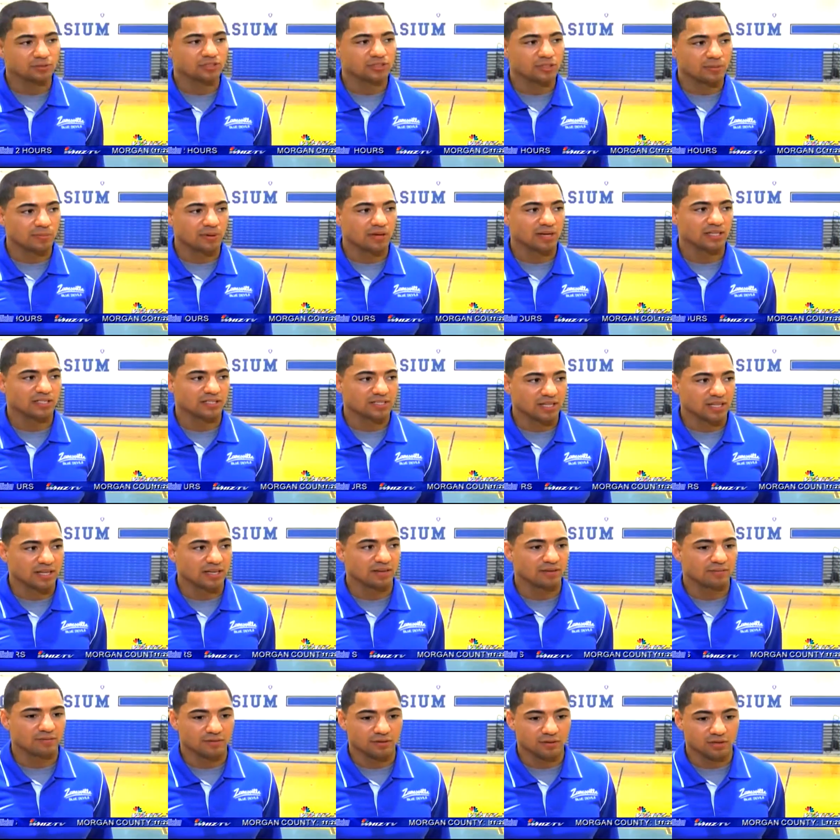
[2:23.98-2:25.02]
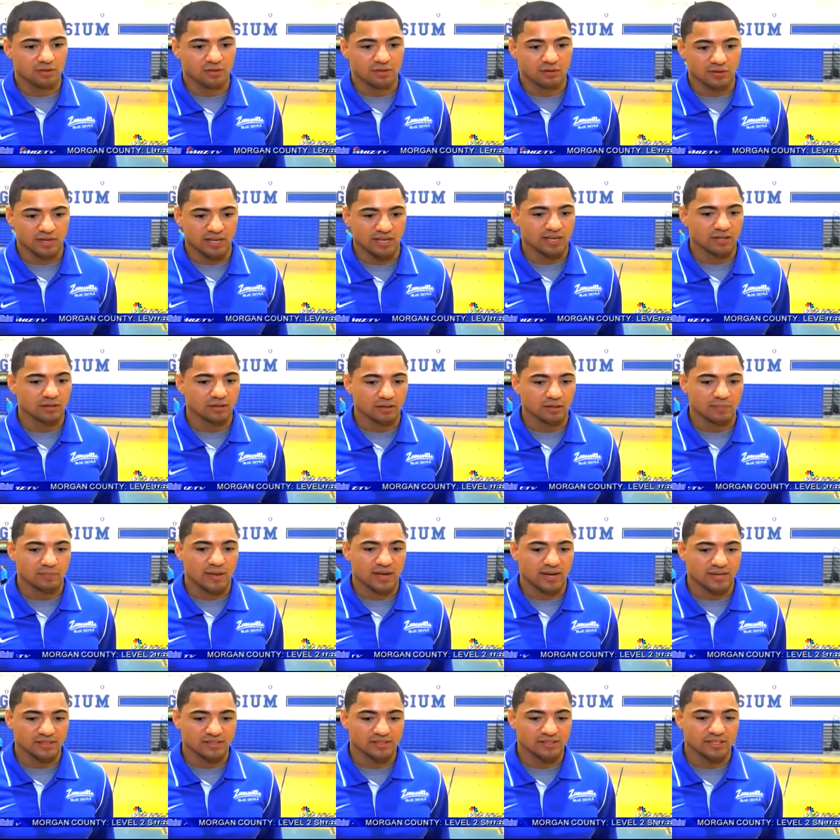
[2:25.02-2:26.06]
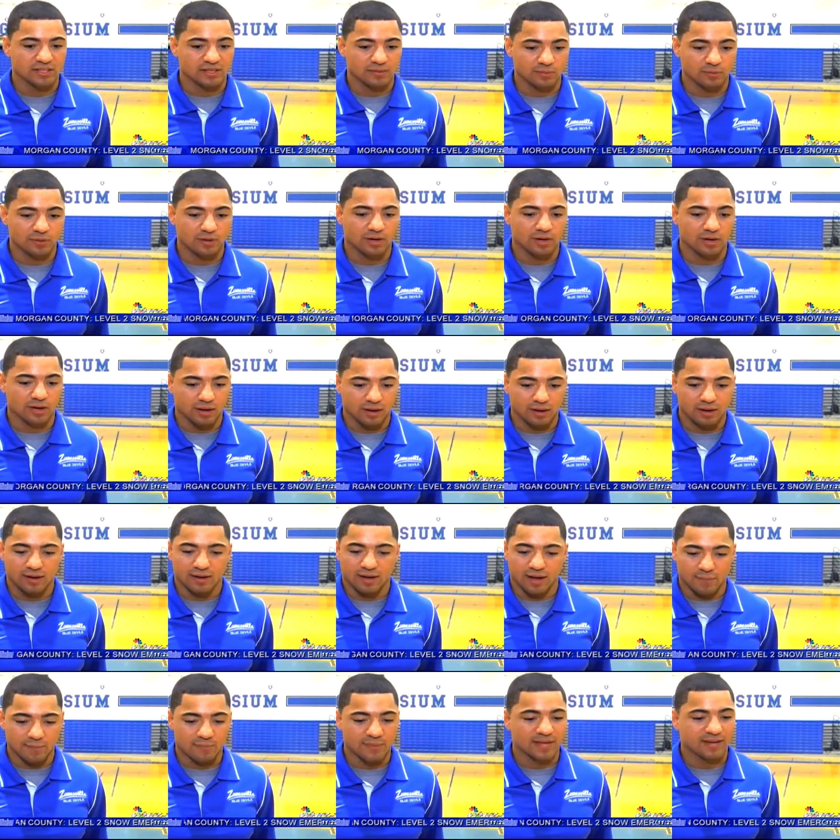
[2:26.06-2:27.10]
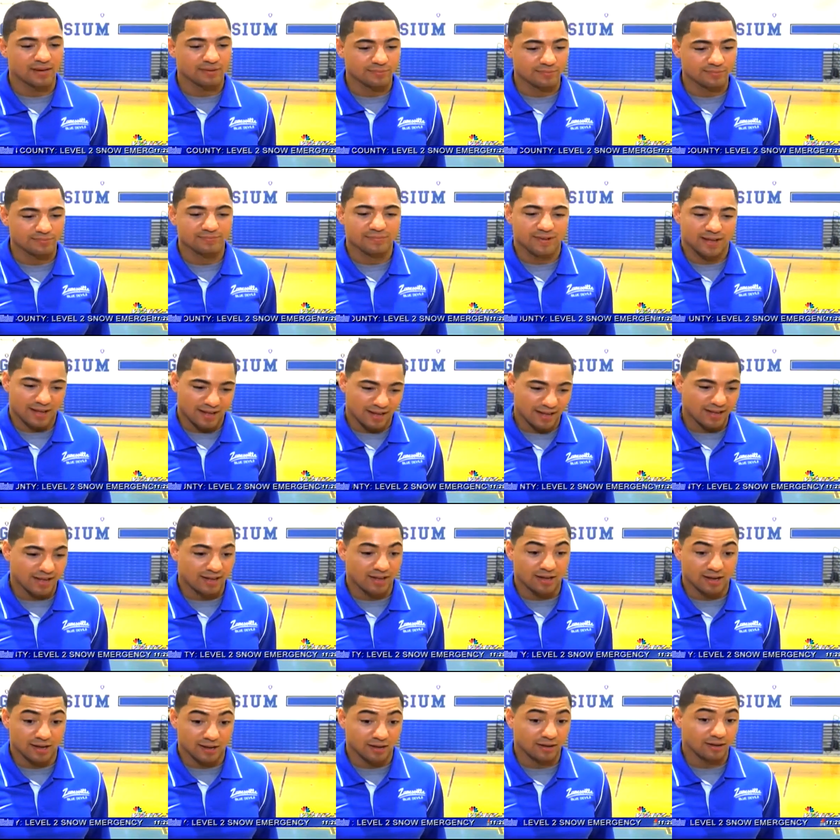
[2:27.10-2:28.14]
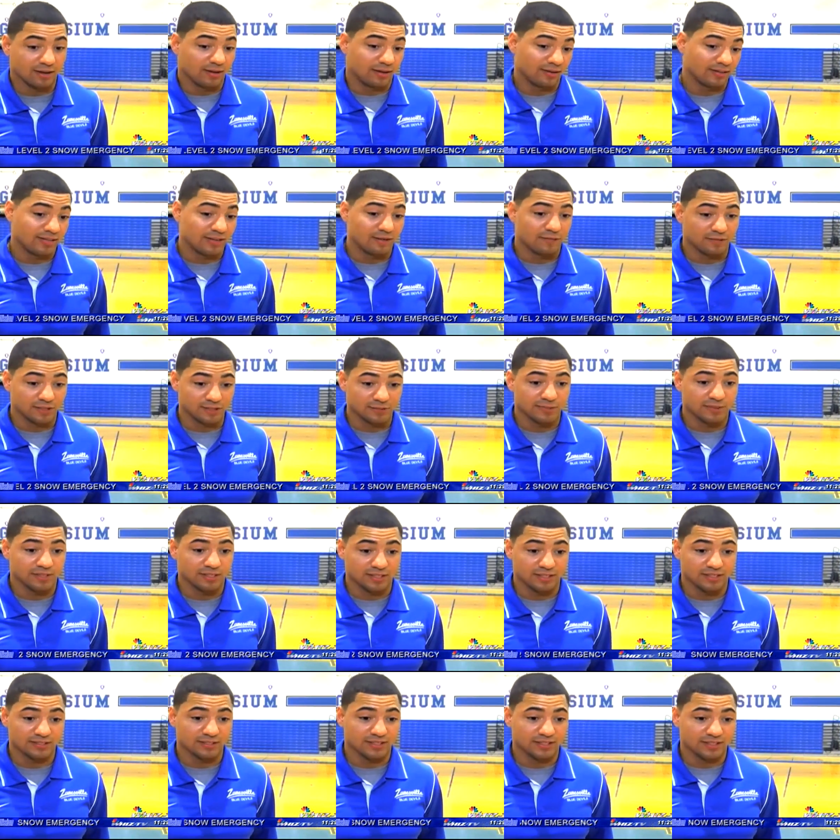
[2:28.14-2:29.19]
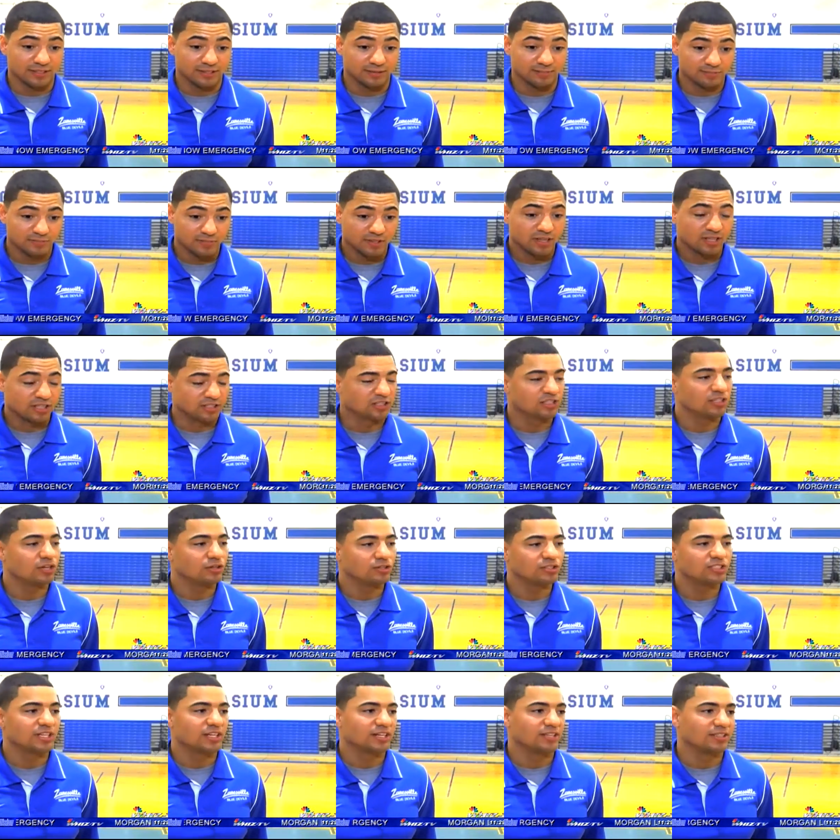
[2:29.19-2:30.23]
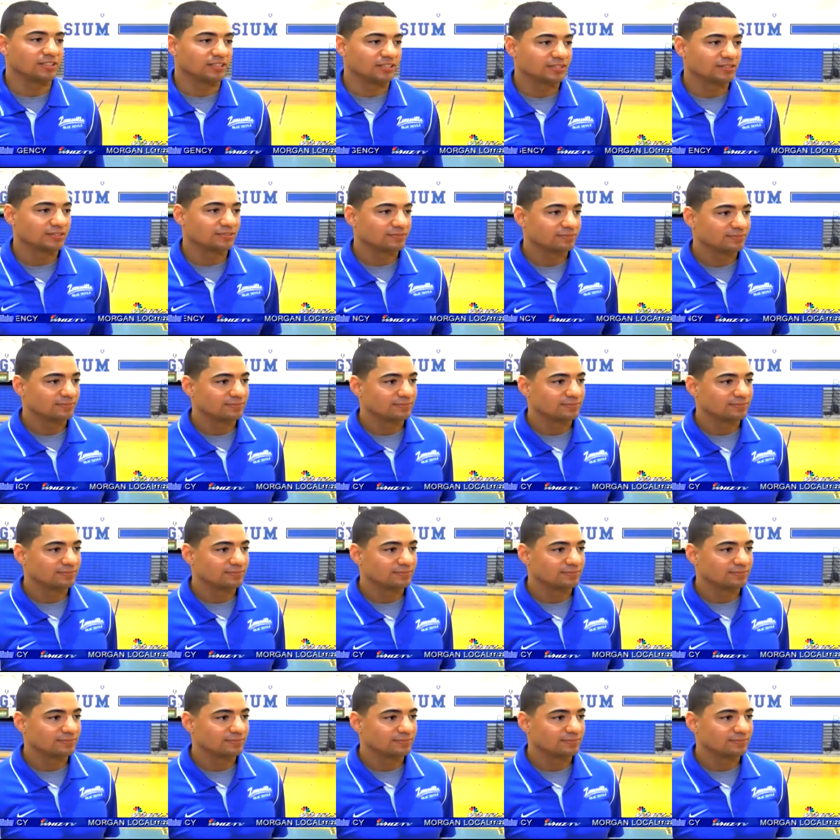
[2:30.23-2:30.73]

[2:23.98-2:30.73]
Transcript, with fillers: on somebody's life, you know, and they can look back and say, well, I made it a difference because of Coach Harris.